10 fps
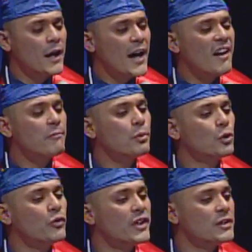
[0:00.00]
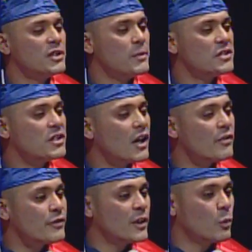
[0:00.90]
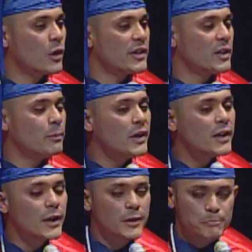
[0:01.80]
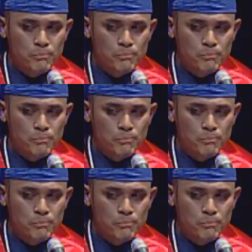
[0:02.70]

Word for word: have proven to be tough and worthy to be here.